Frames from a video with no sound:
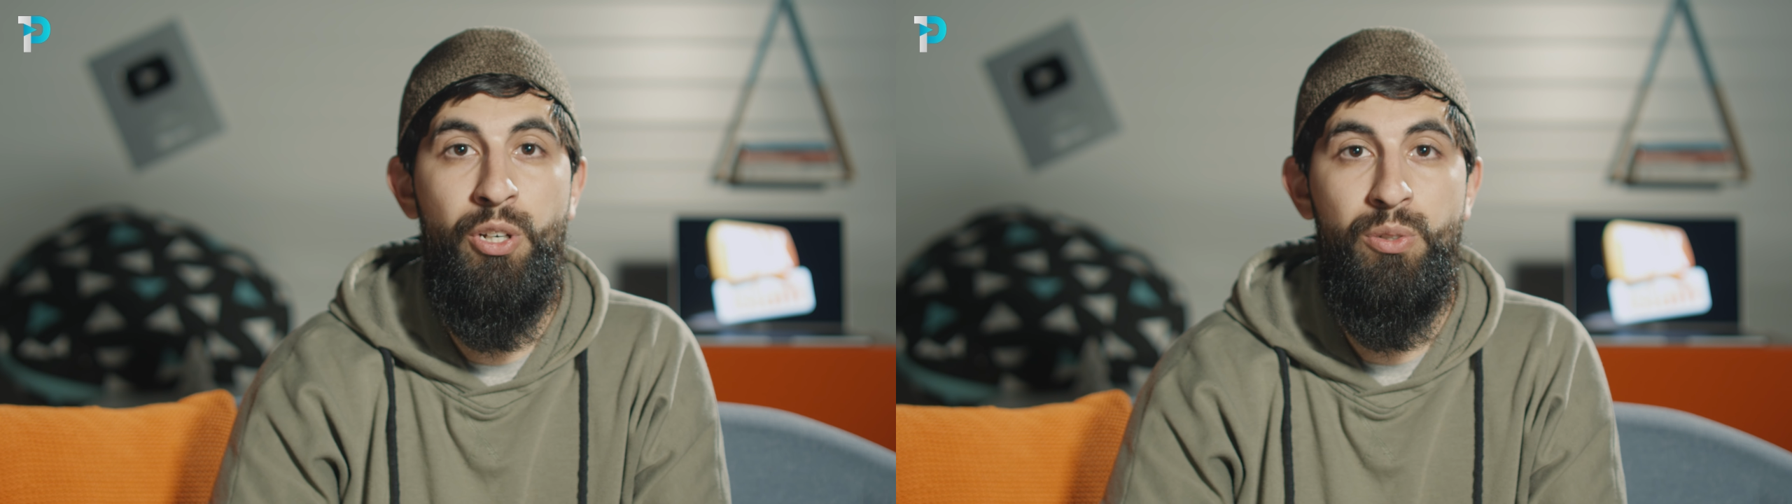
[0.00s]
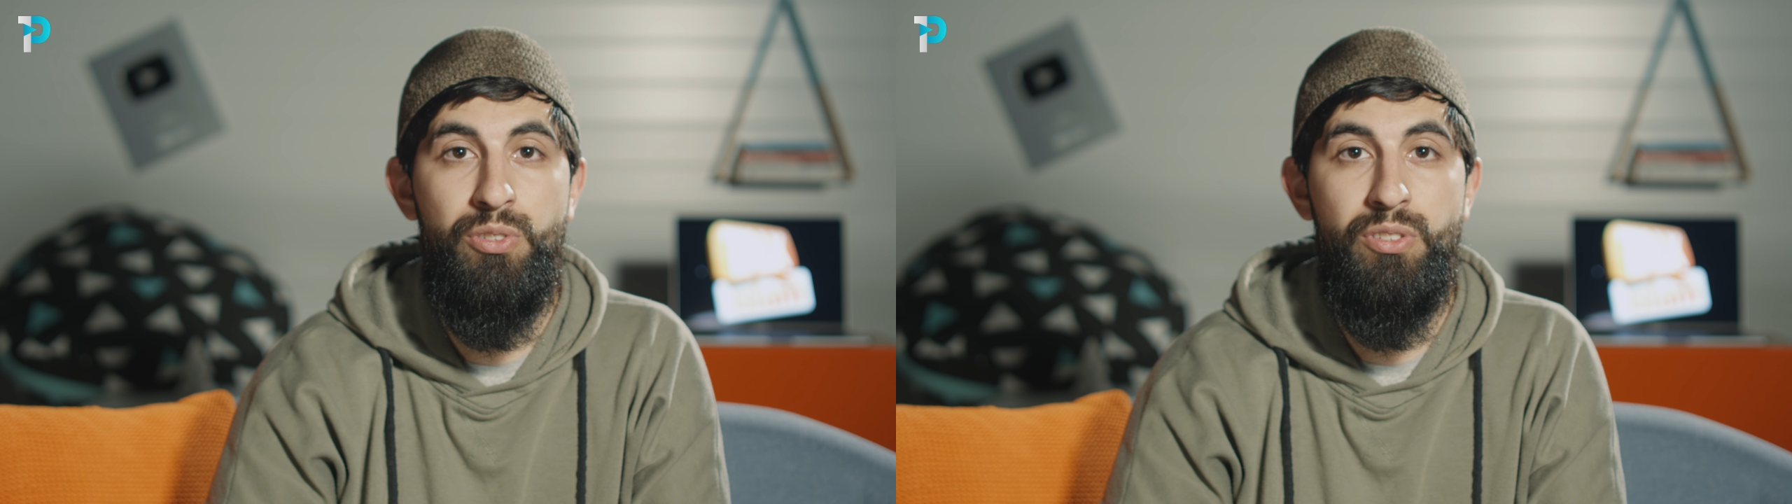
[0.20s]

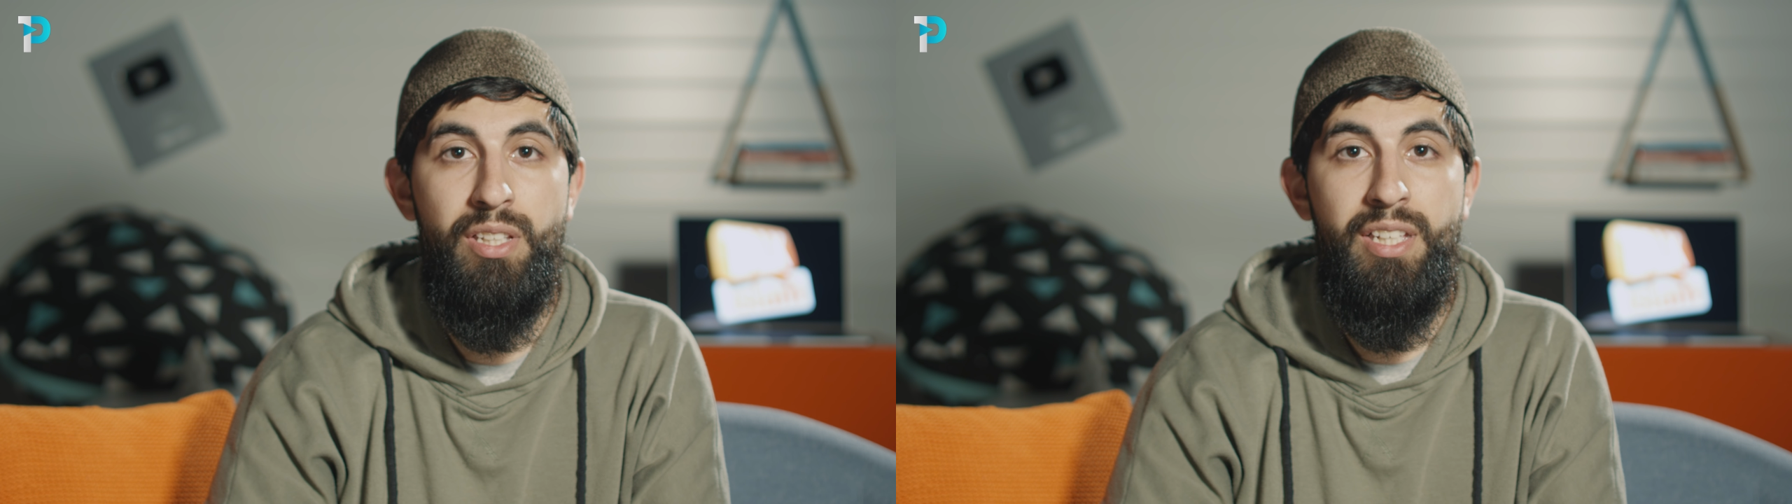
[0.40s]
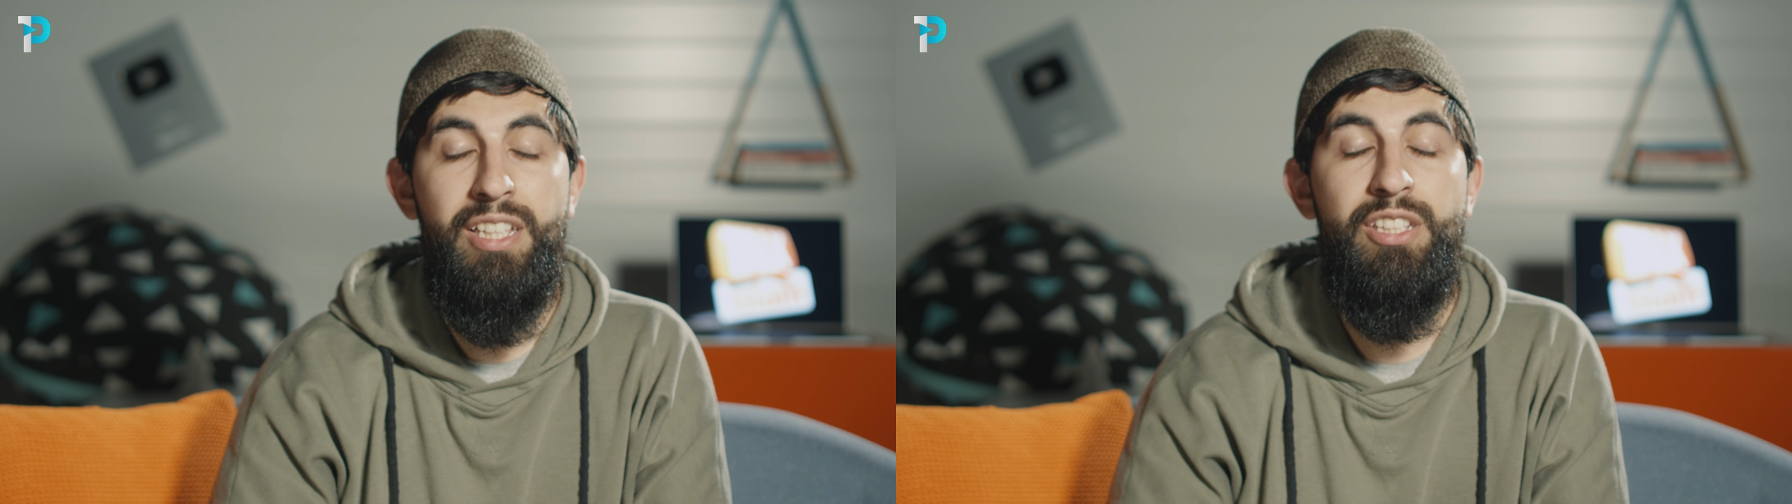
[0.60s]
else,
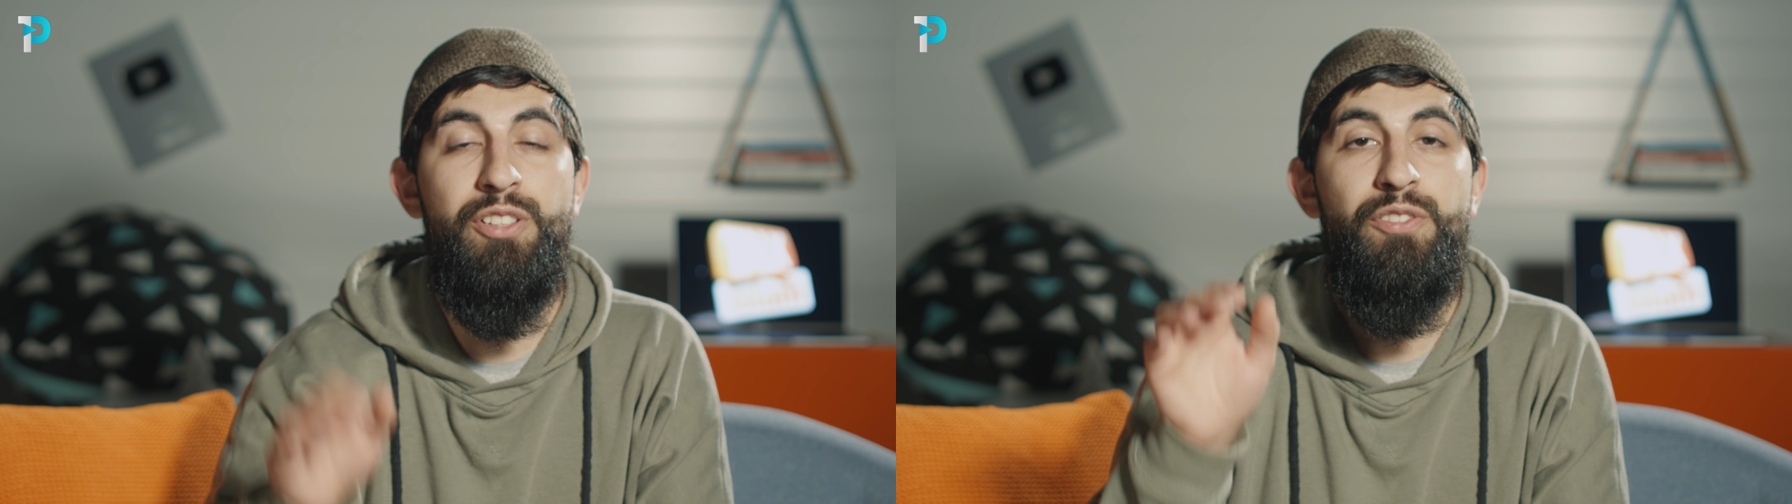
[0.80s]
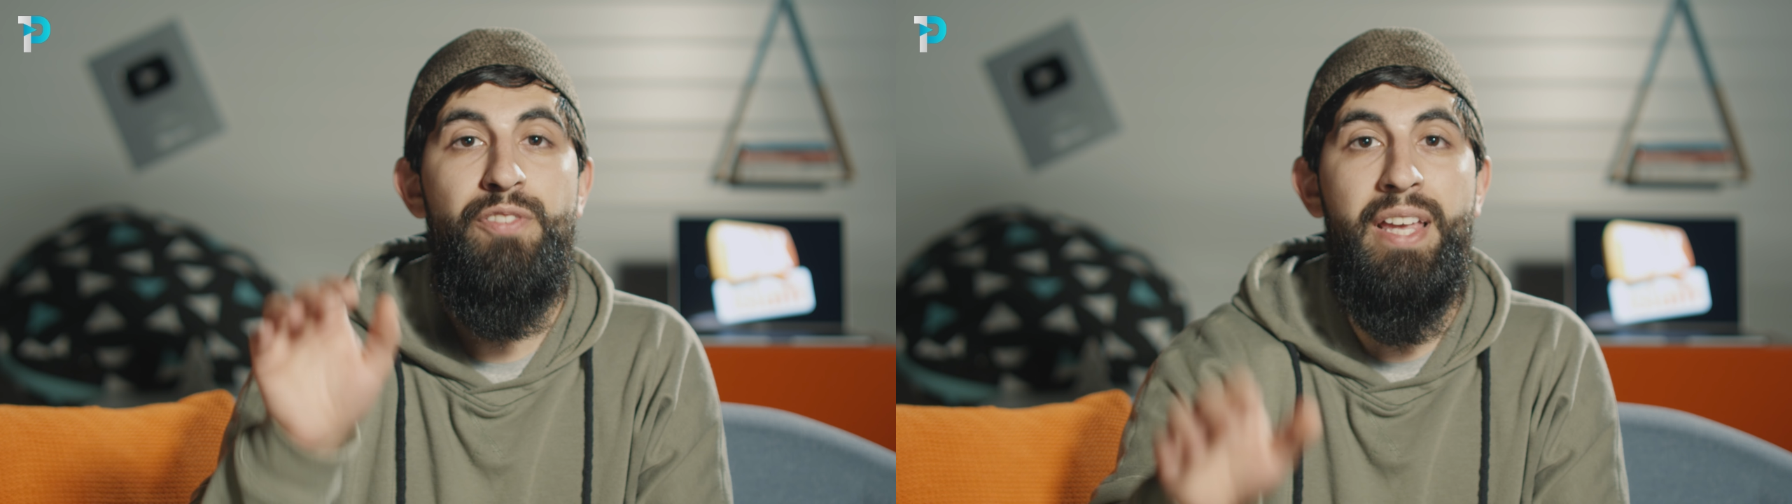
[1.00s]

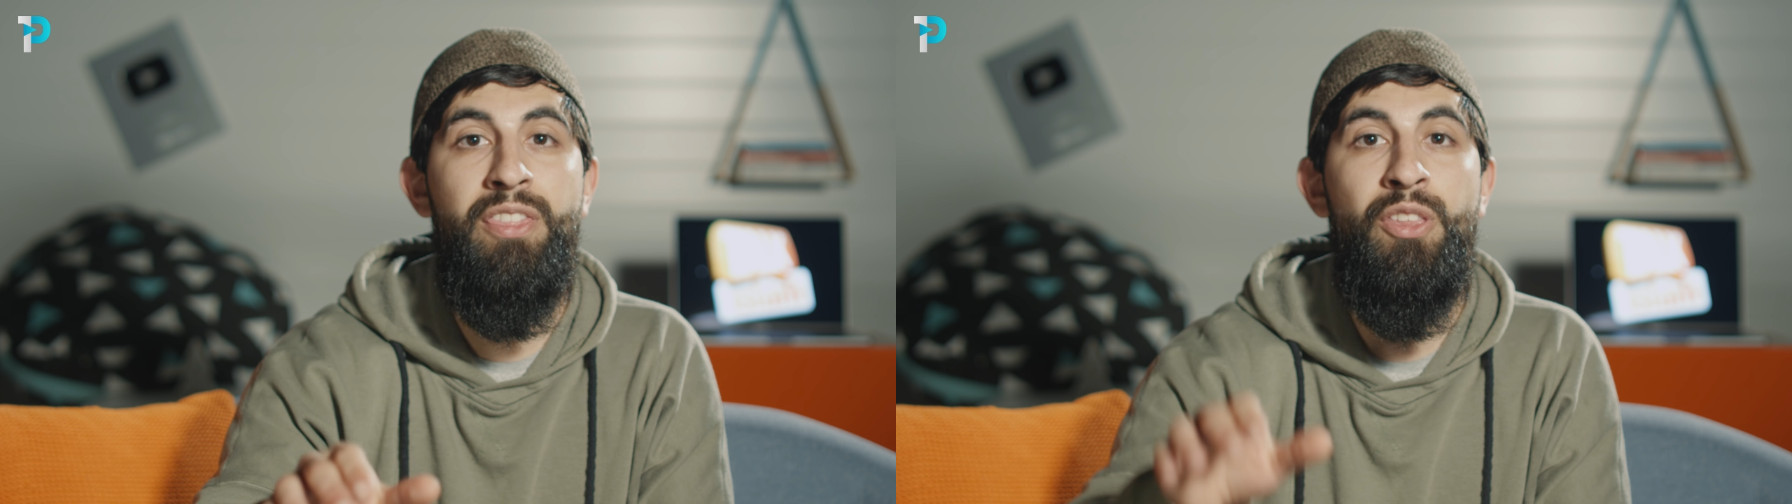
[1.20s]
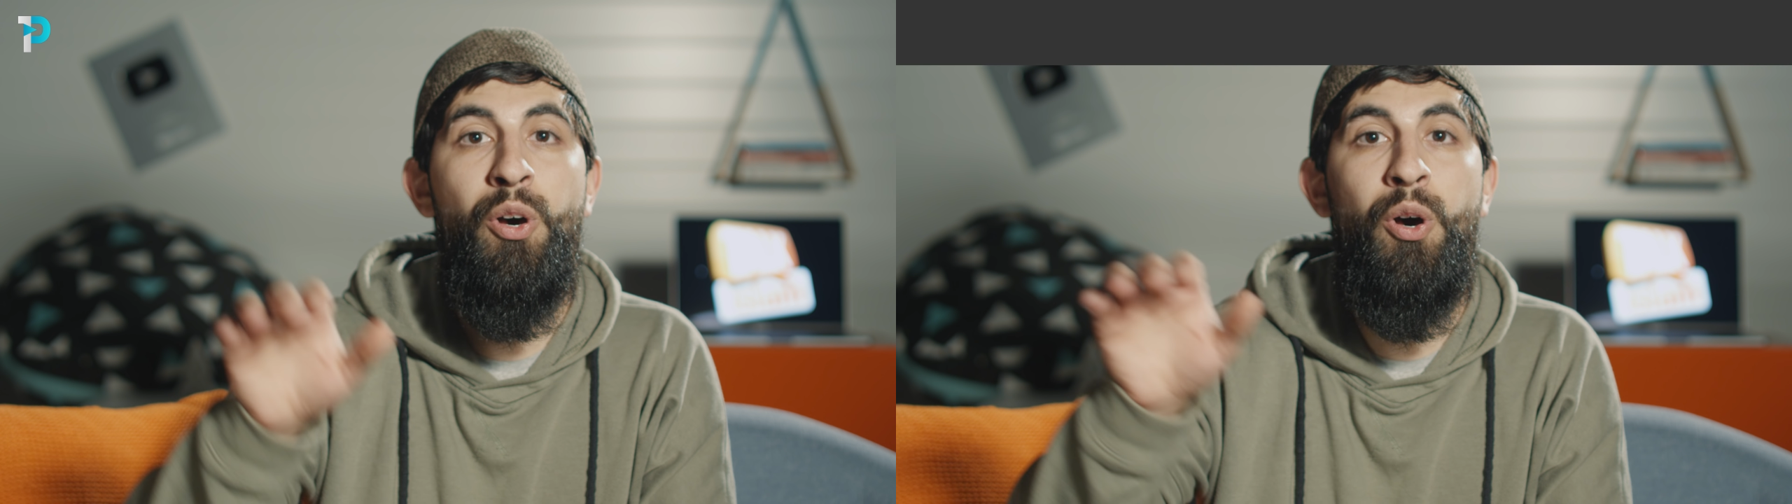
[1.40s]
defend the